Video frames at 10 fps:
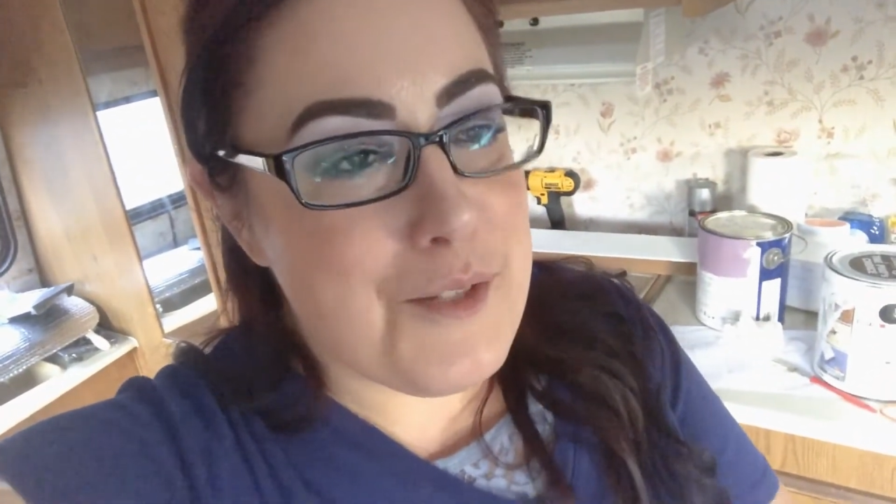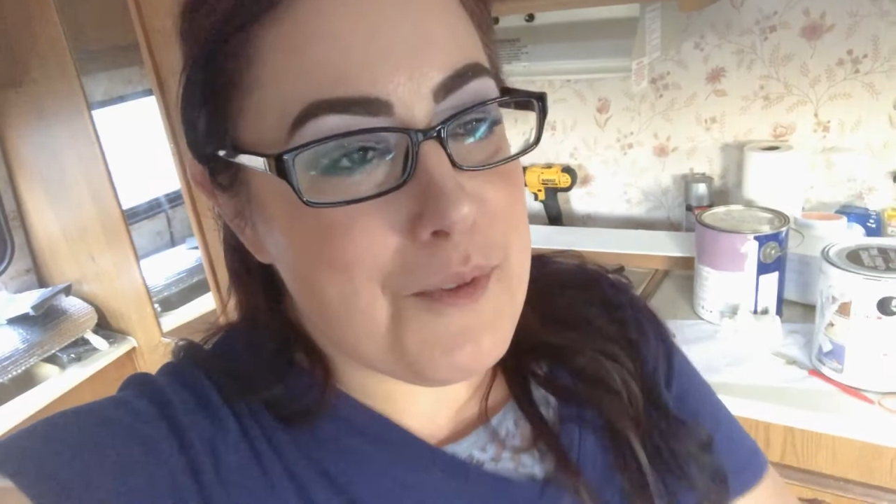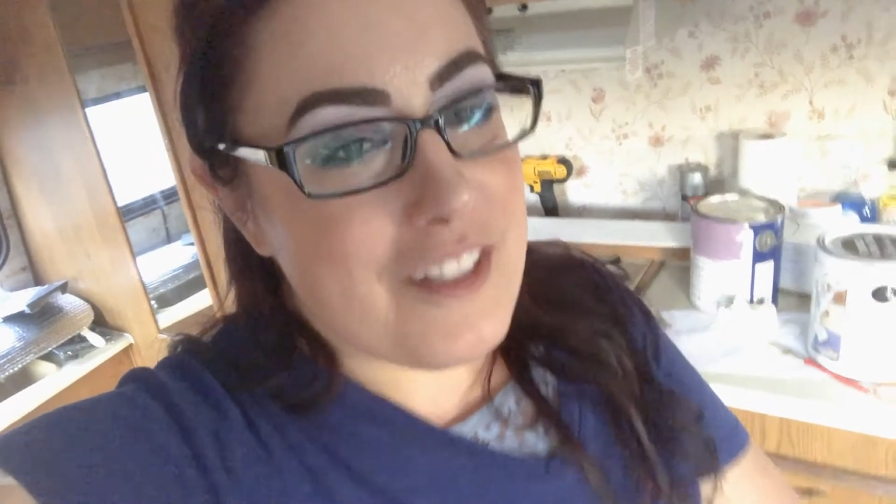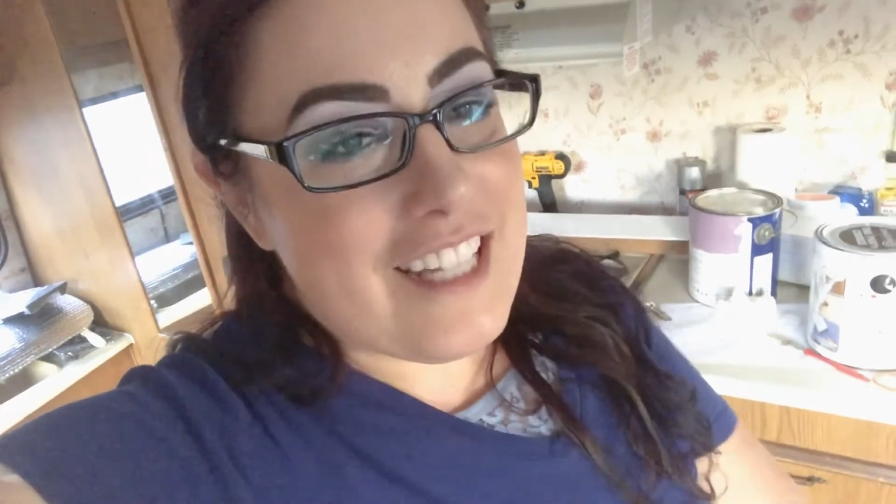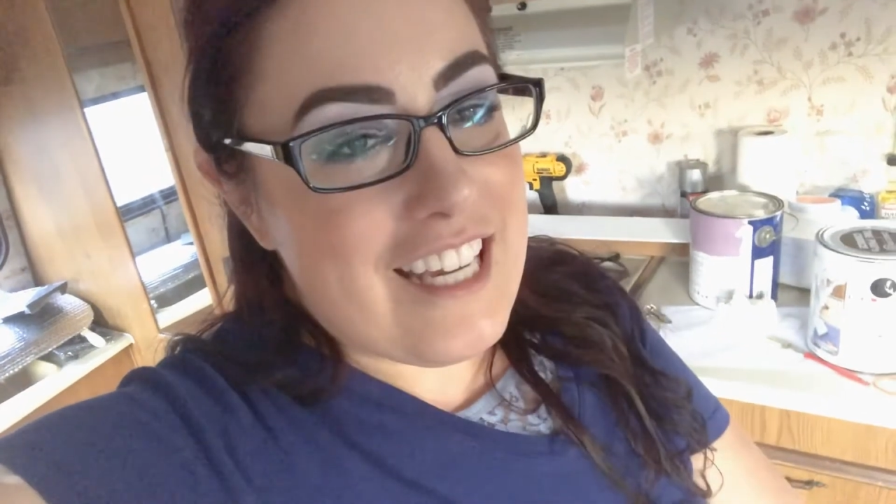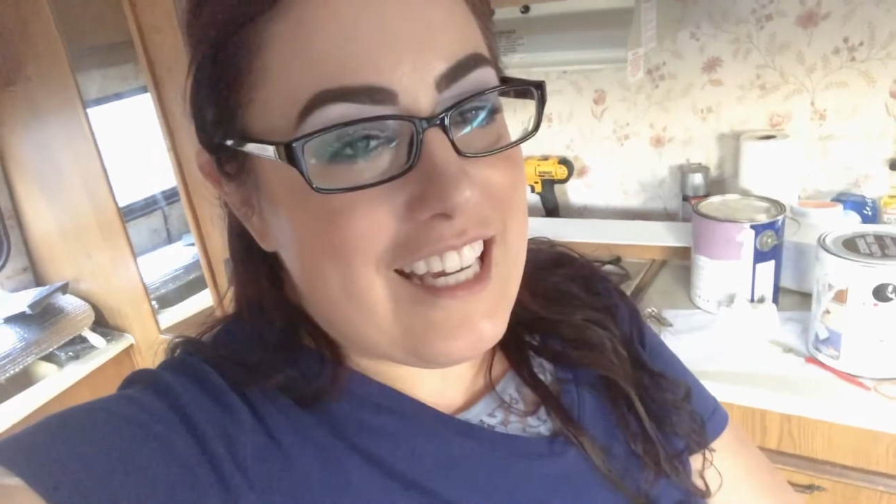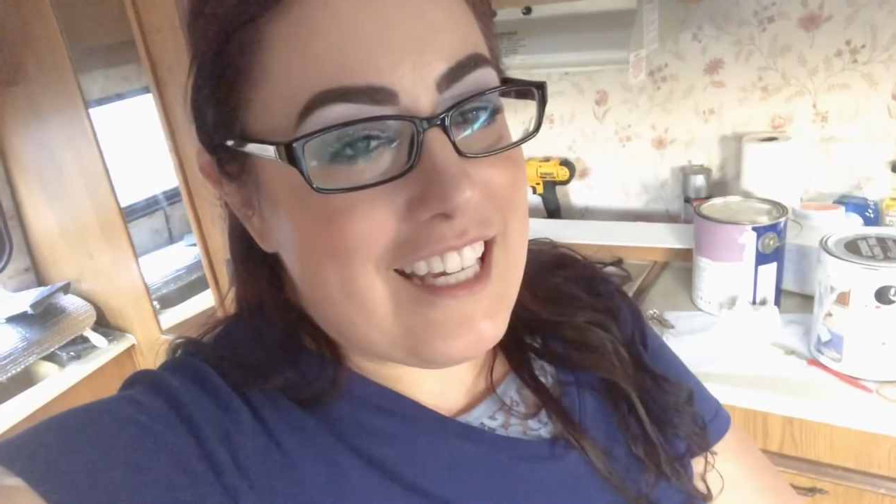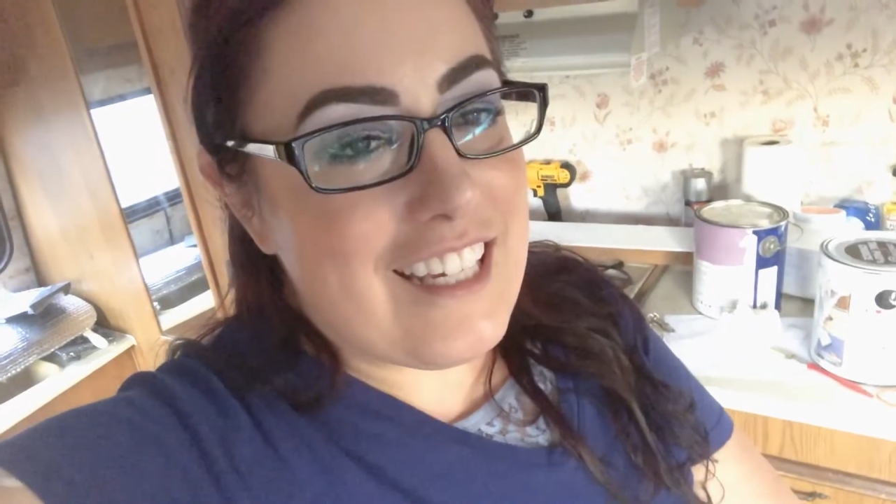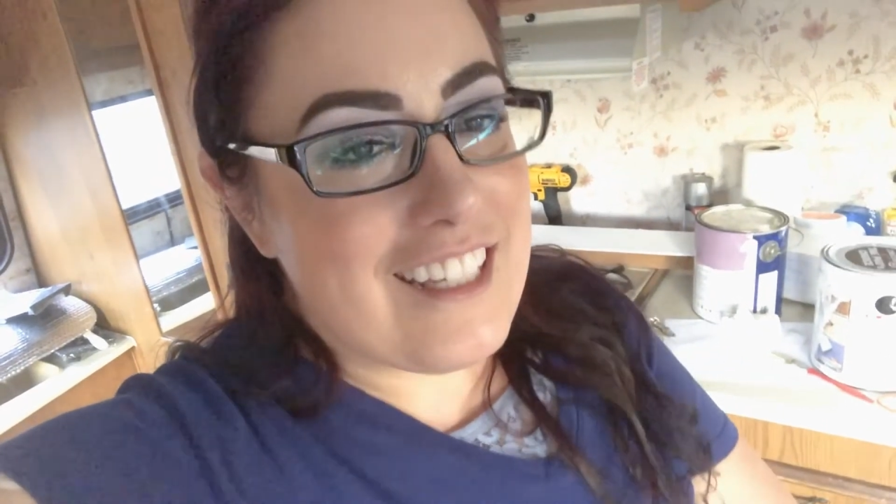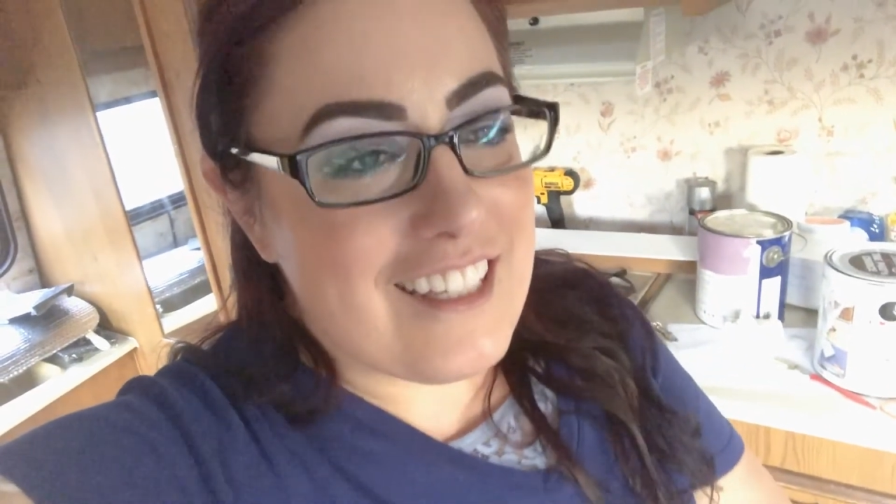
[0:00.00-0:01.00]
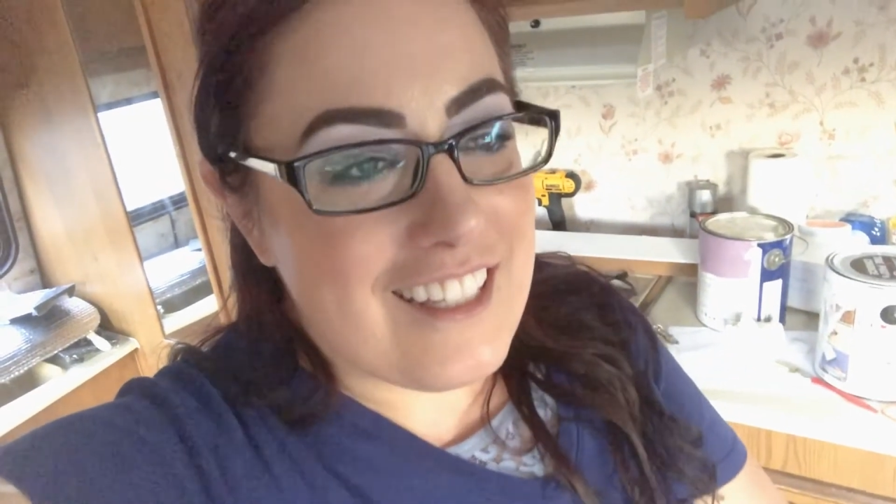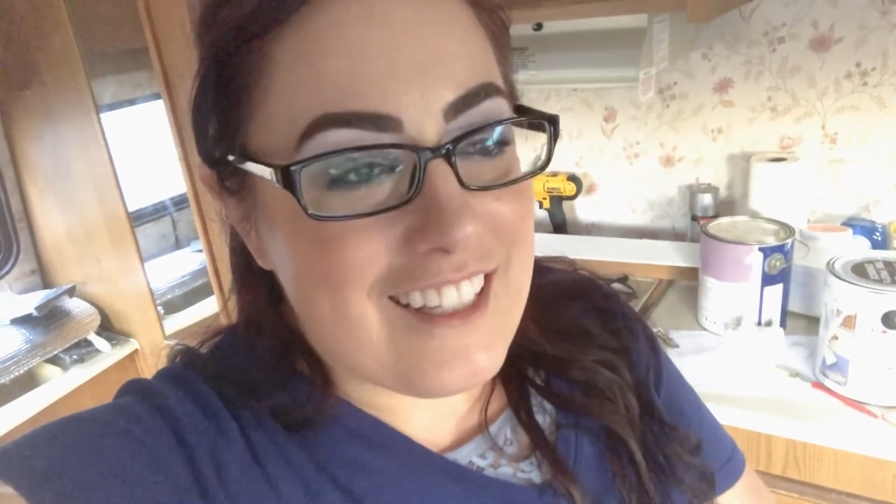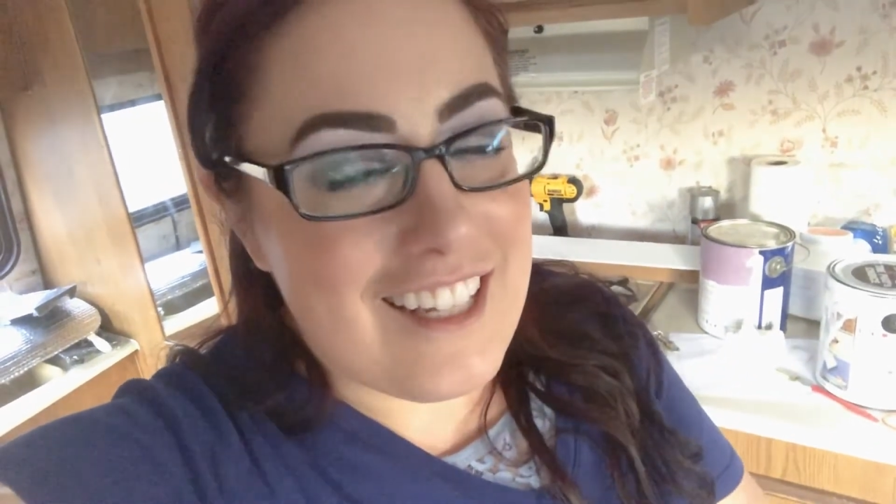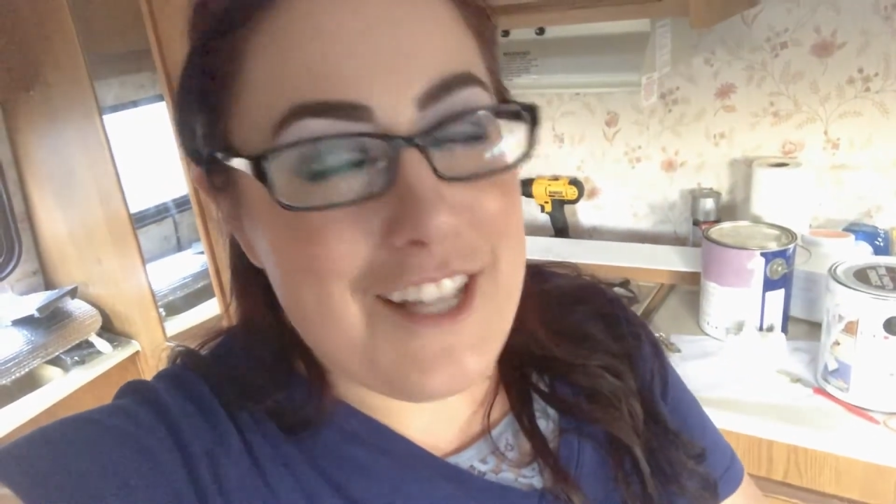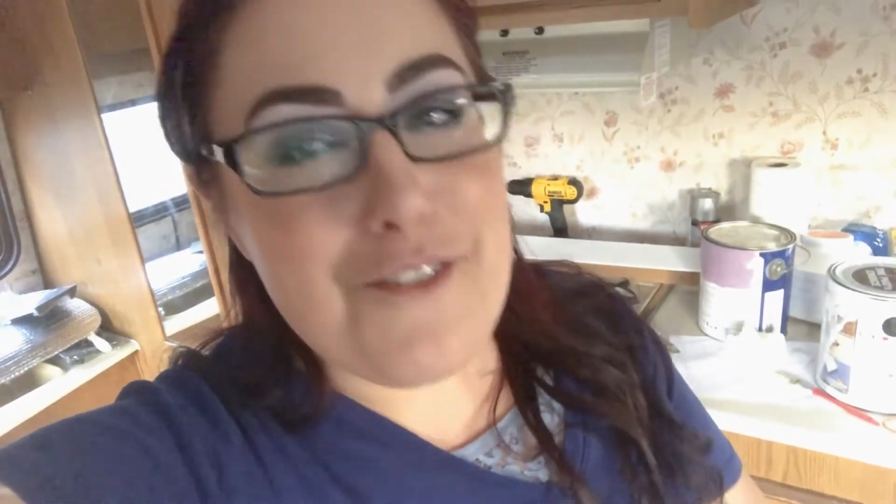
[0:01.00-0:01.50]
really
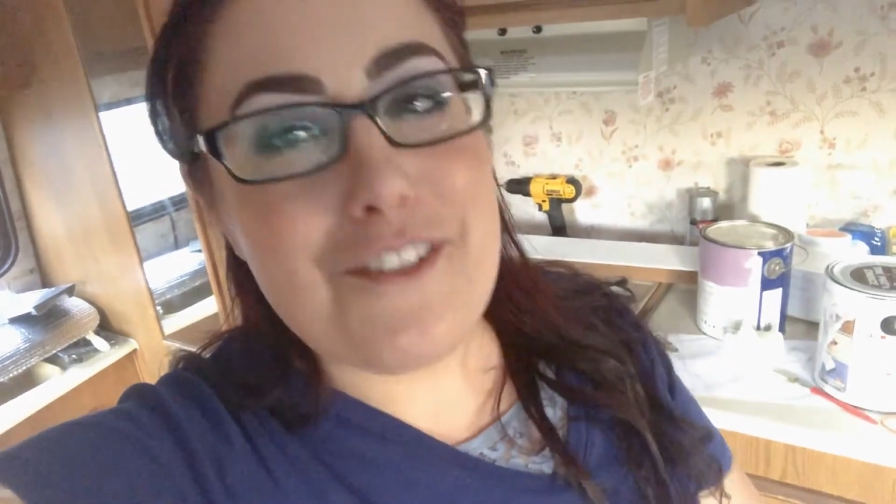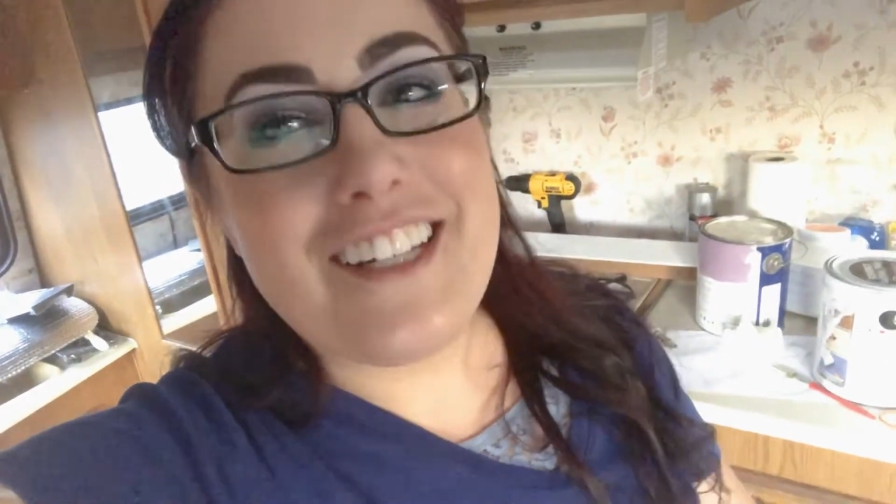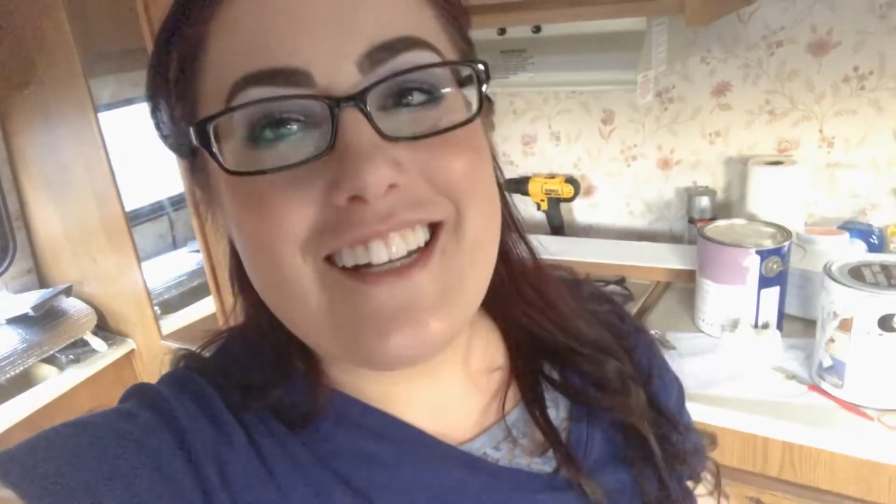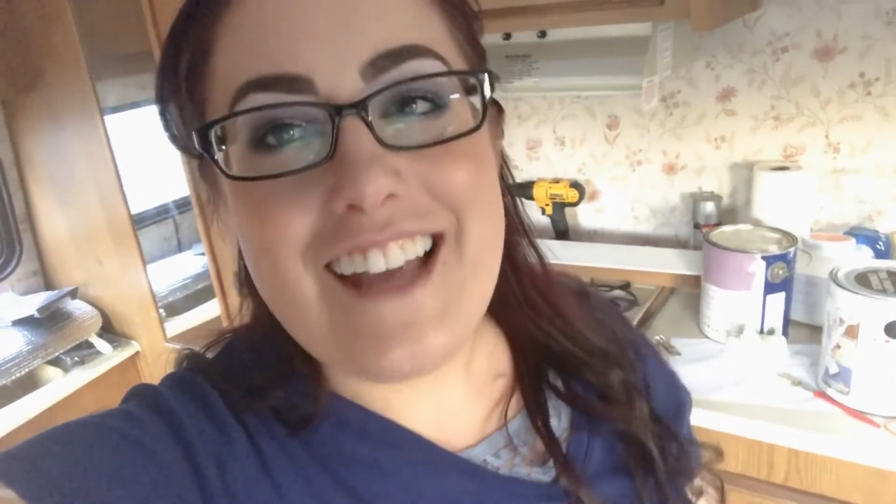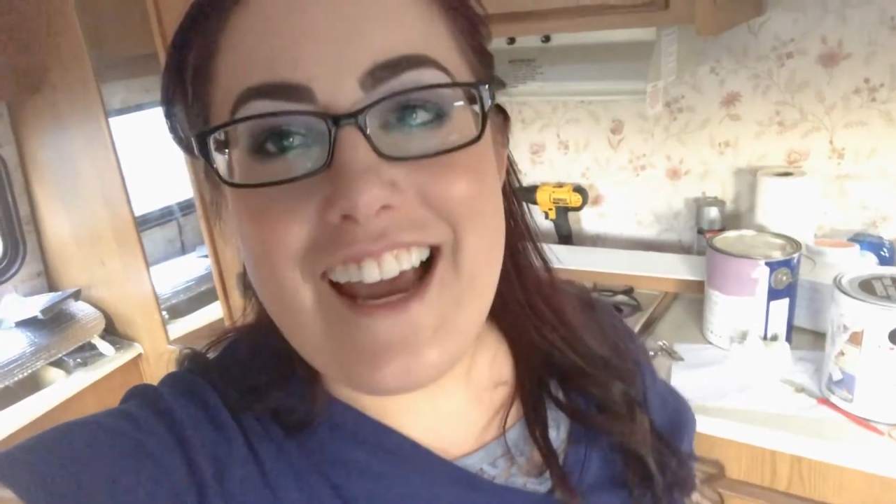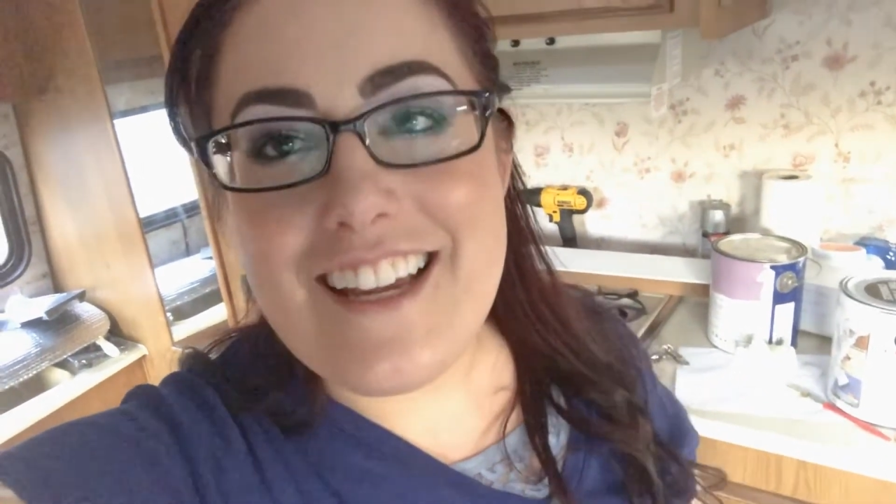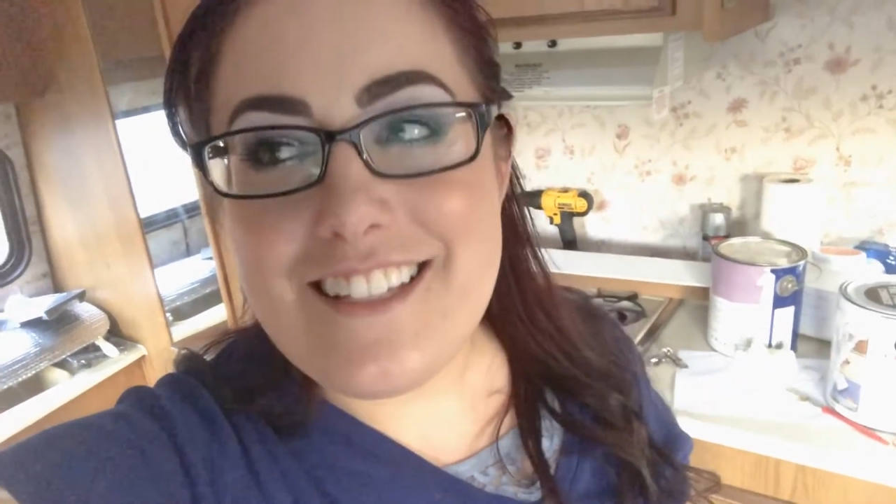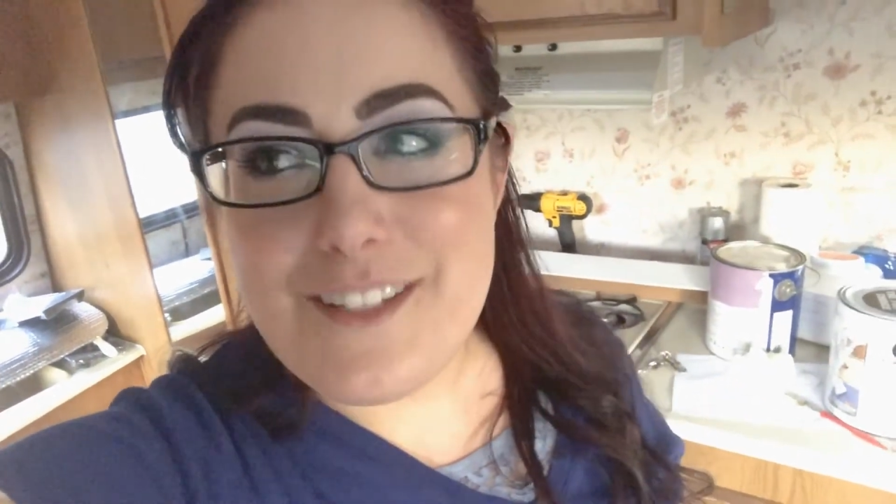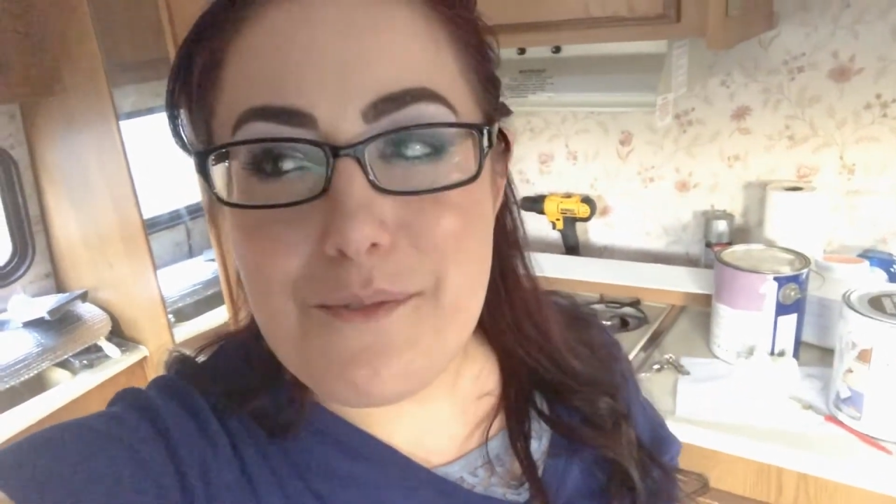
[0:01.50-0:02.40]
nice